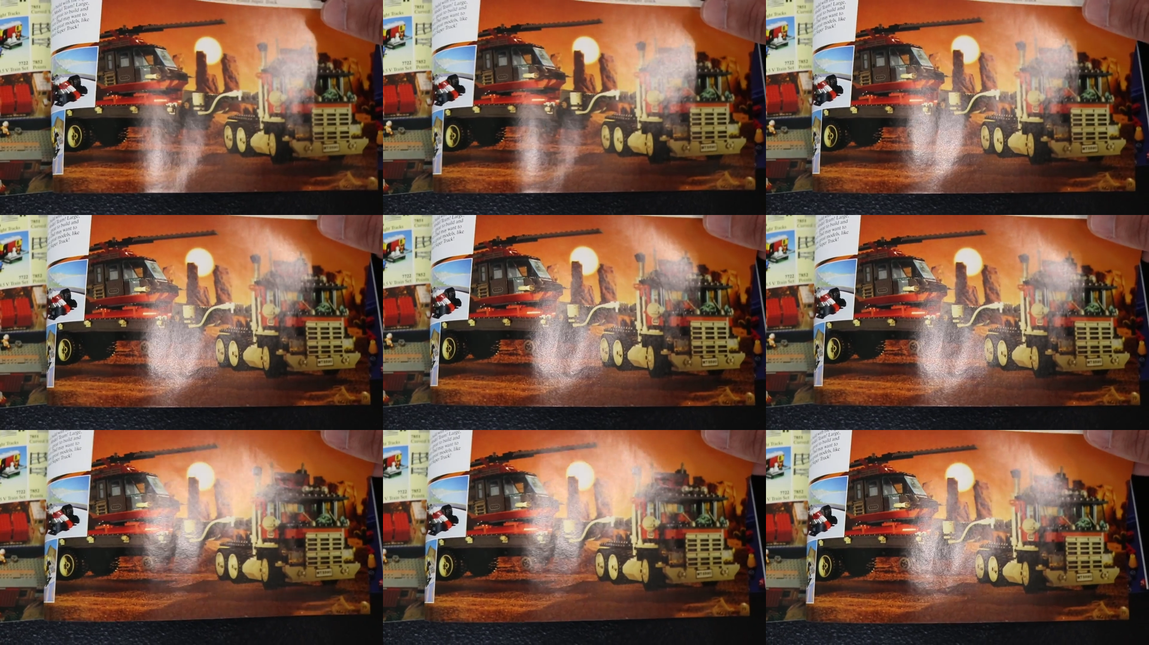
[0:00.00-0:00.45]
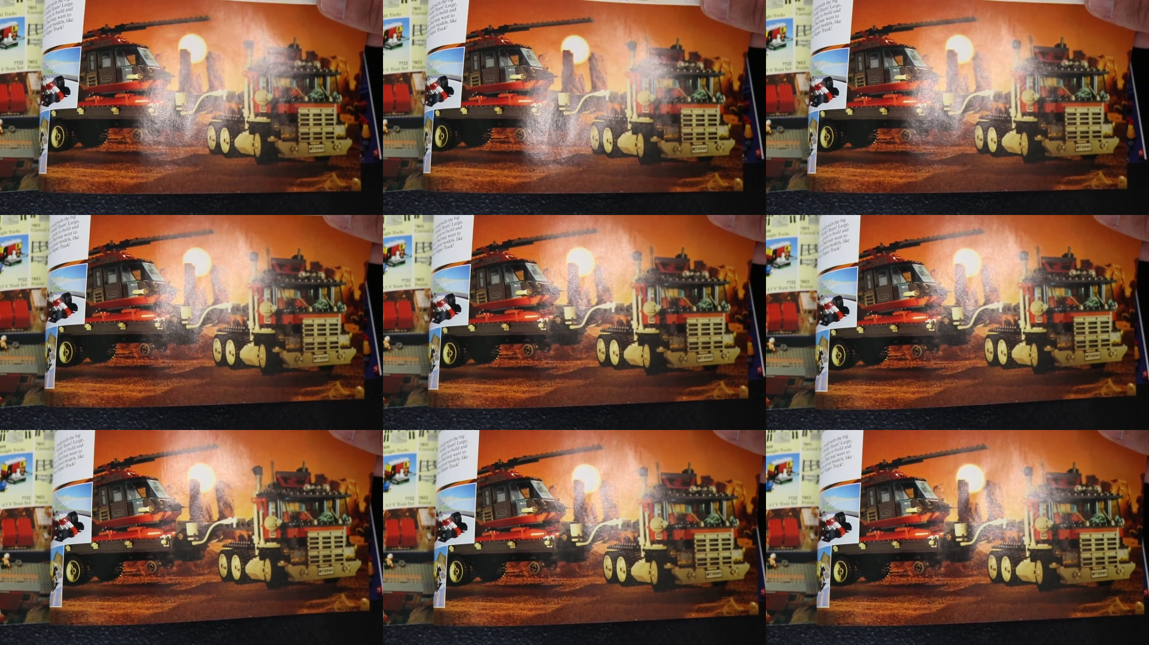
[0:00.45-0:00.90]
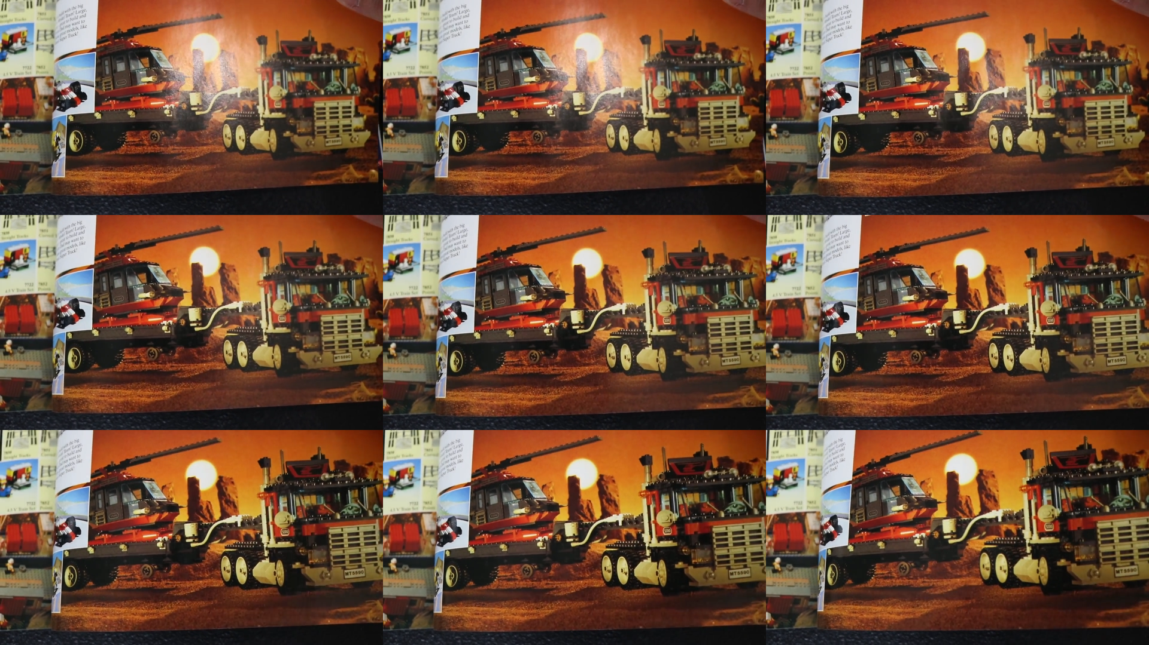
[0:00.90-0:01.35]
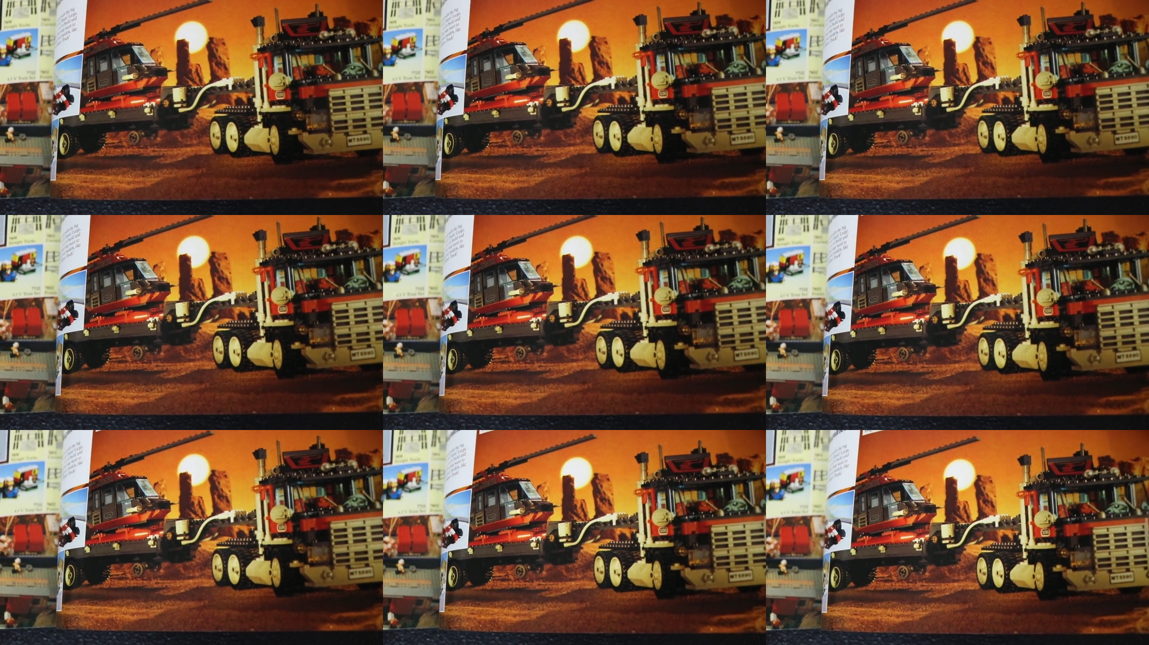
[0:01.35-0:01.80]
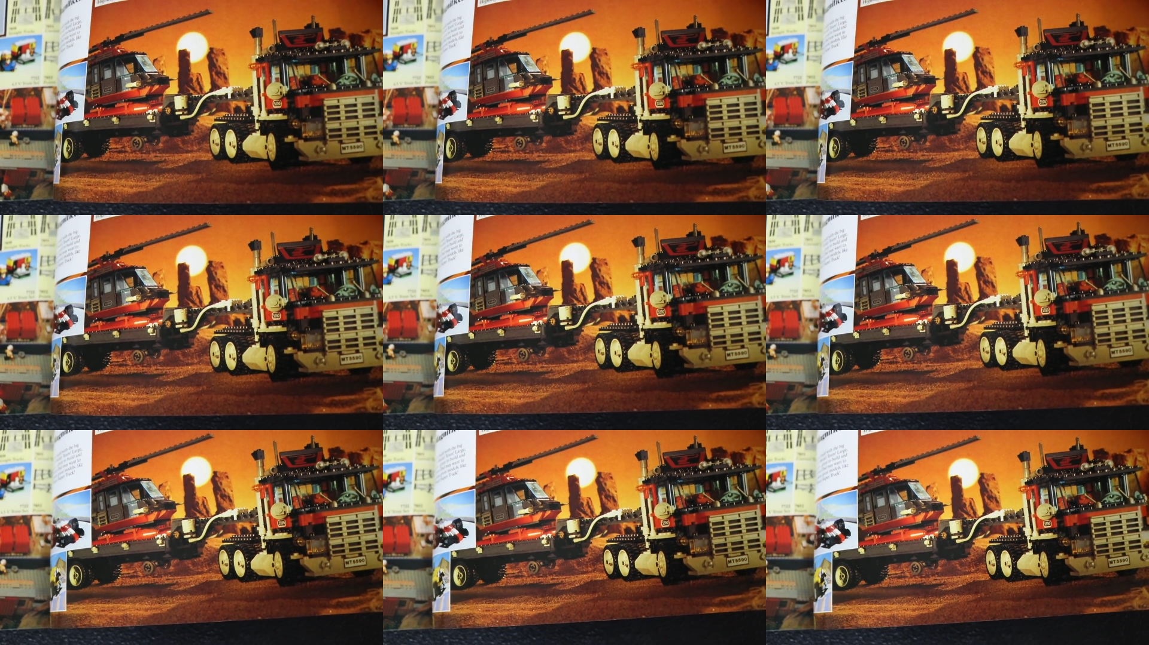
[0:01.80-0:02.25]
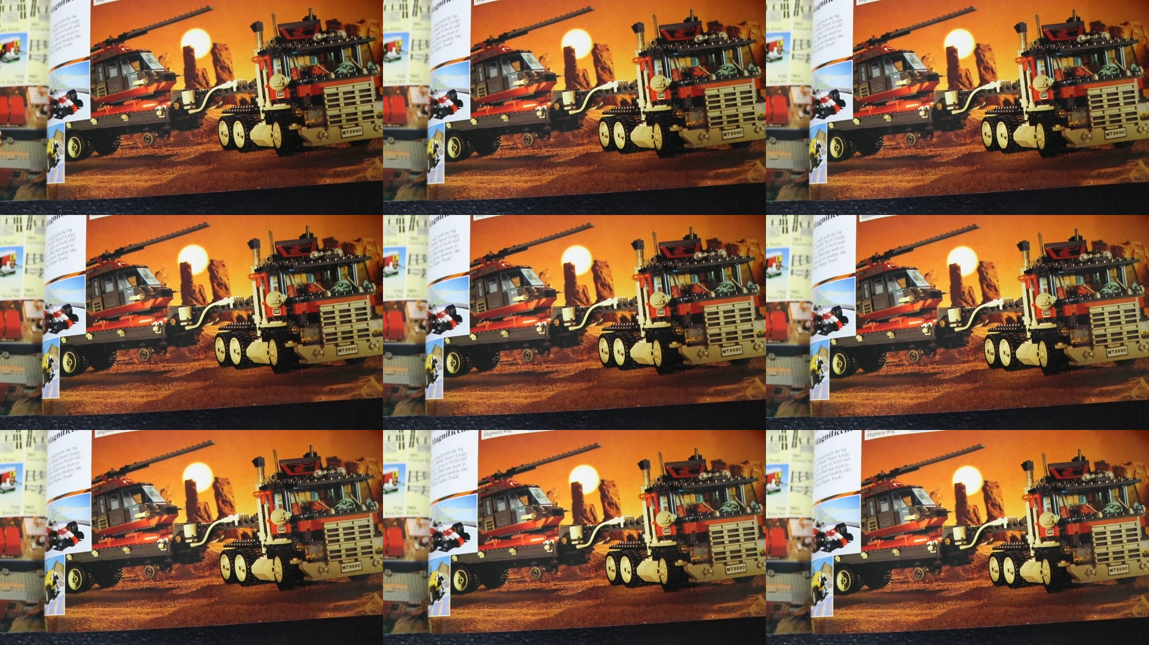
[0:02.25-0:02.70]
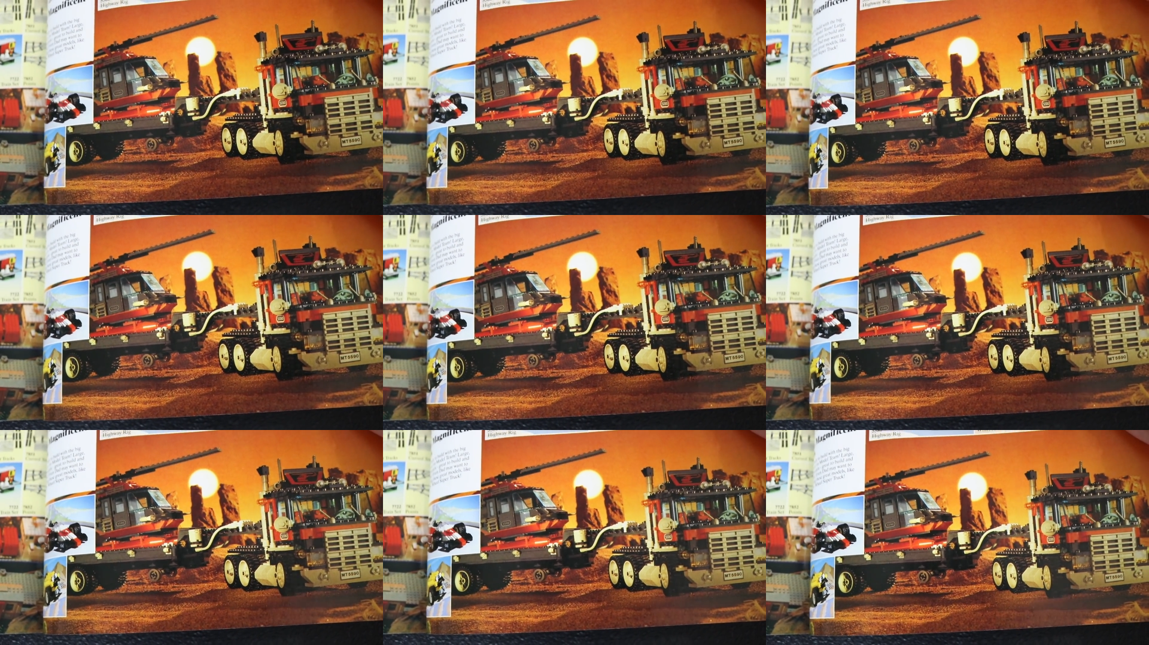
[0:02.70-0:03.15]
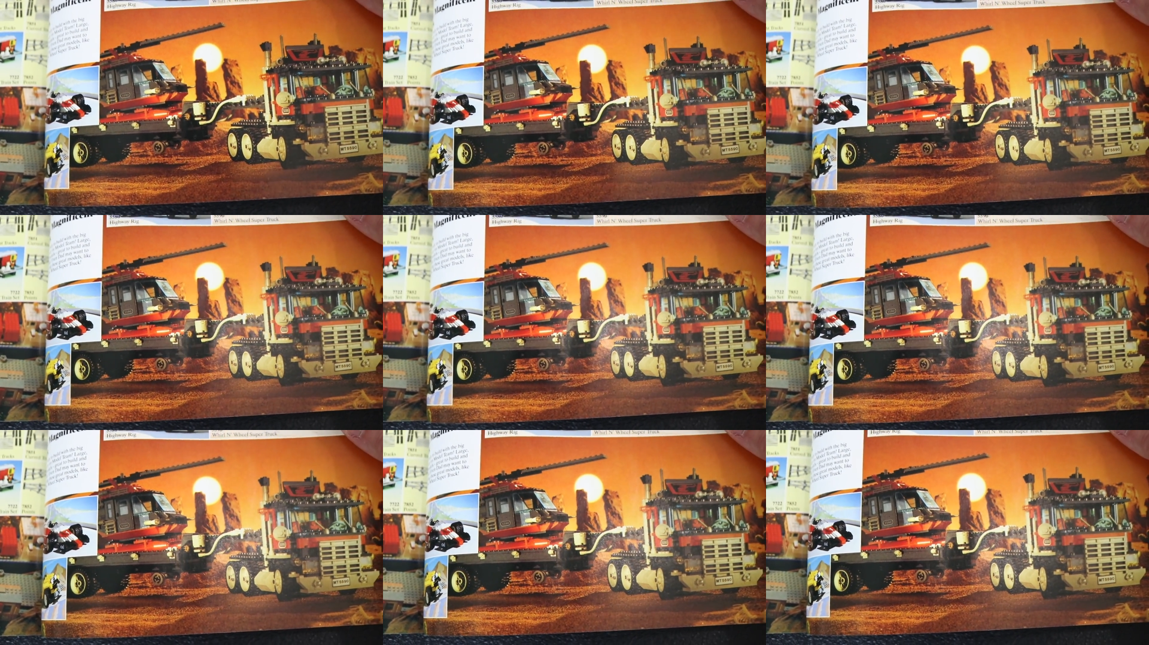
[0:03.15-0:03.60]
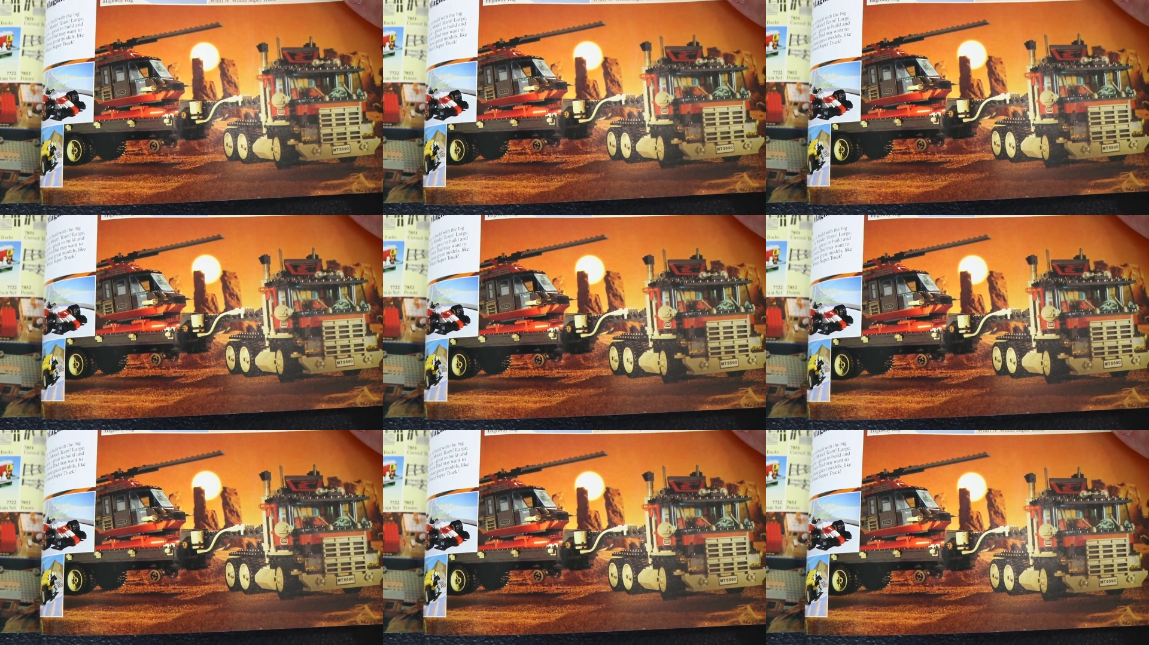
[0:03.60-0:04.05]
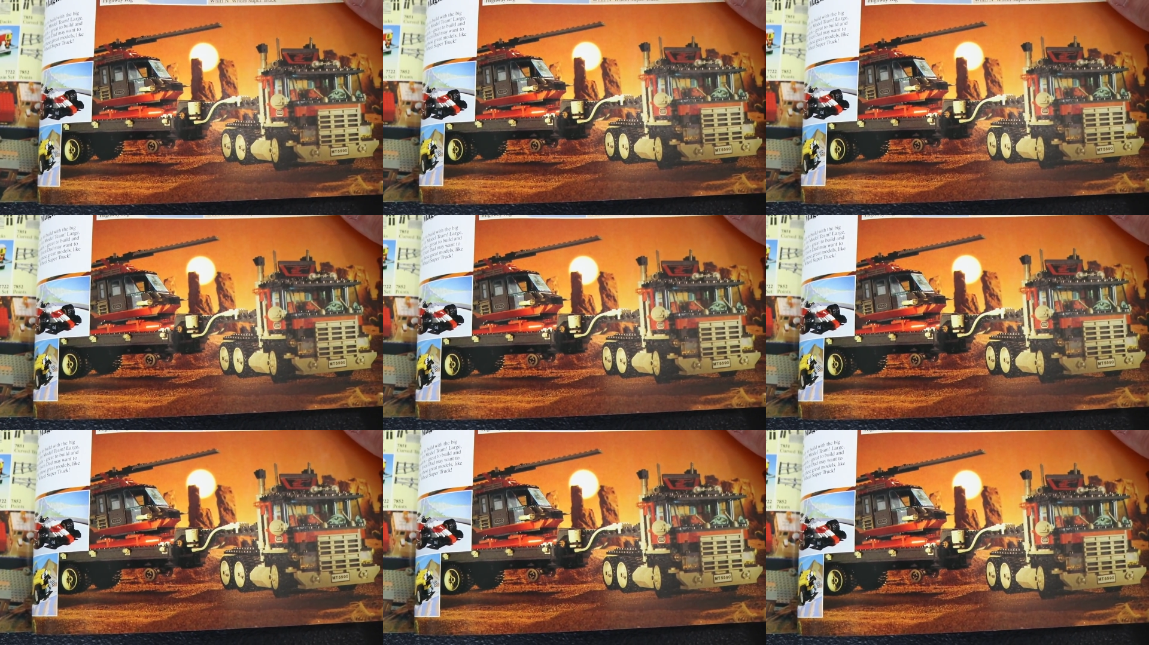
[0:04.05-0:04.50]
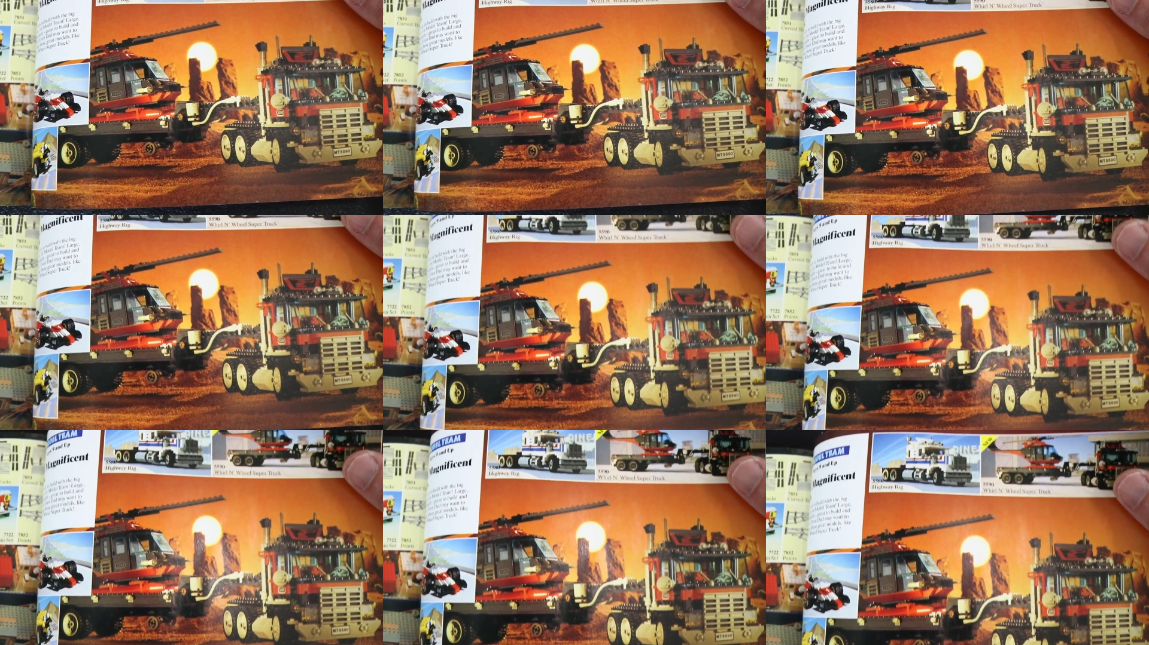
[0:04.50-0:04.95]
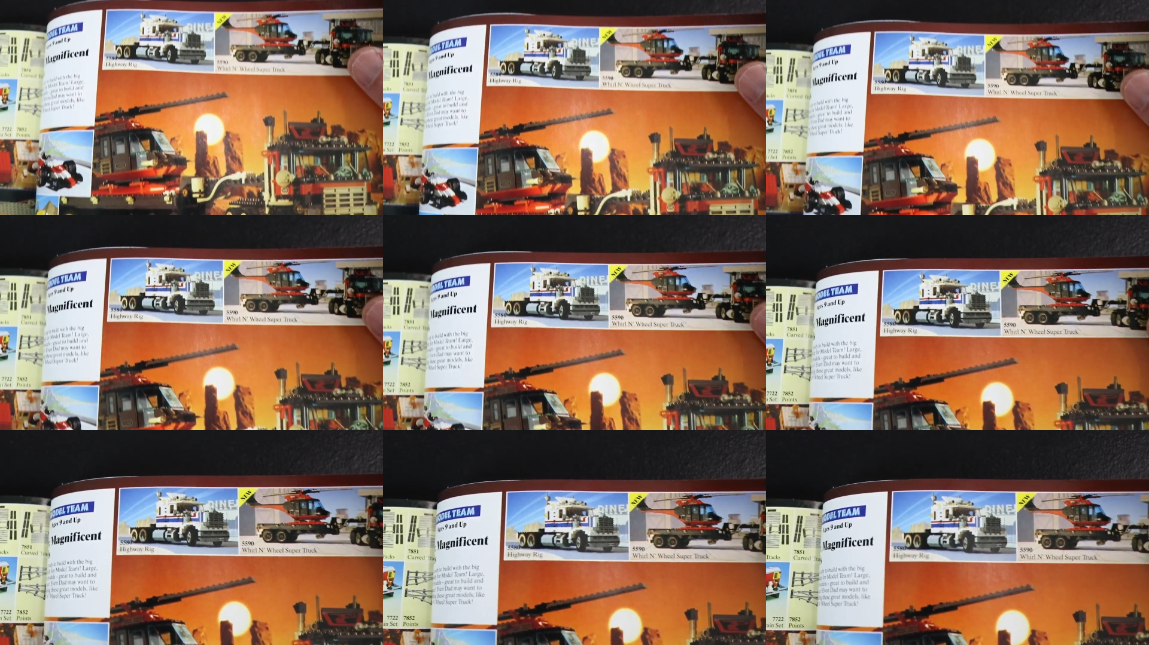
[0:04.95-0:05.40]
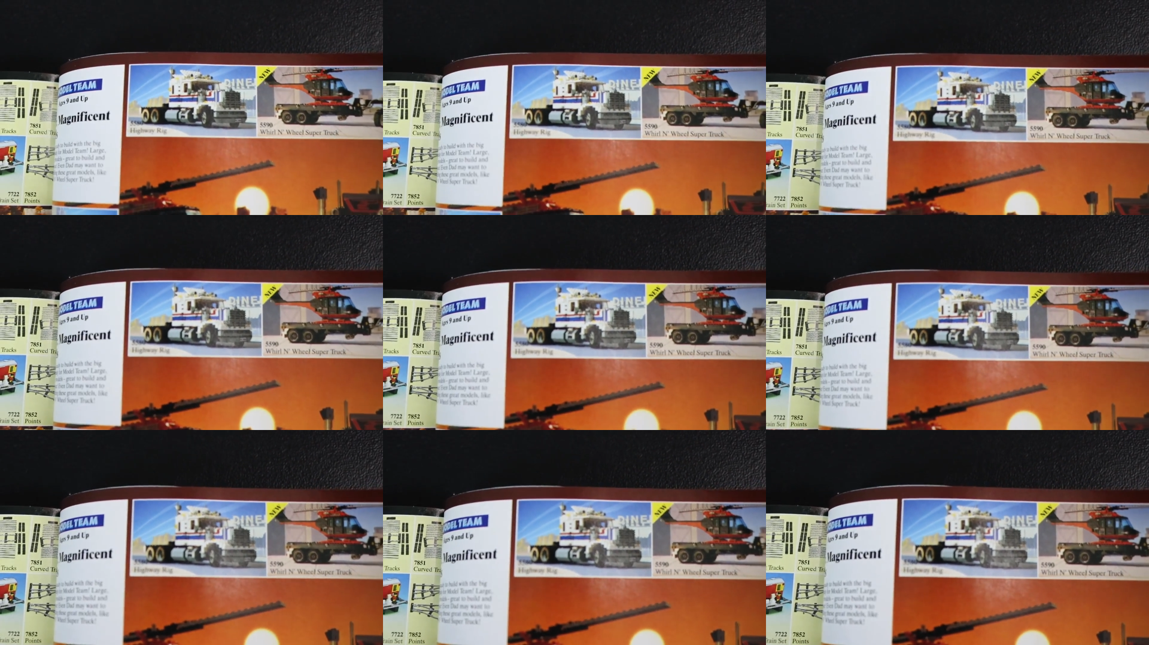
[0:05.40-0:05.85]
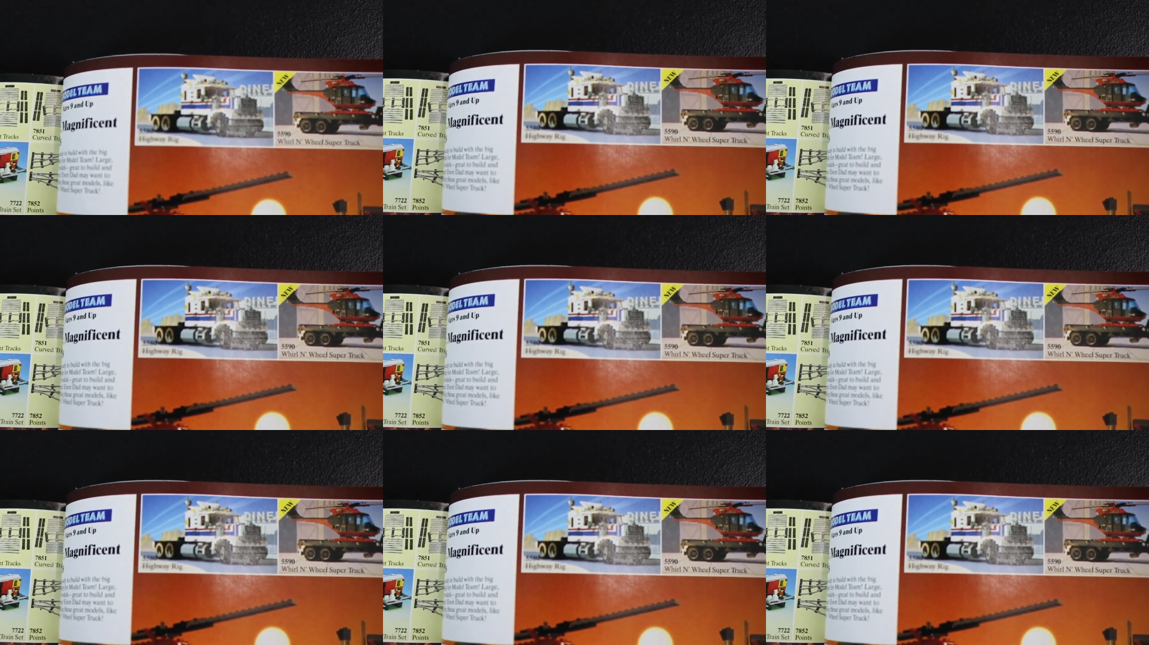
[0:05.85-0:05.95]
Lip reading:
Nobody's mouth can be seen.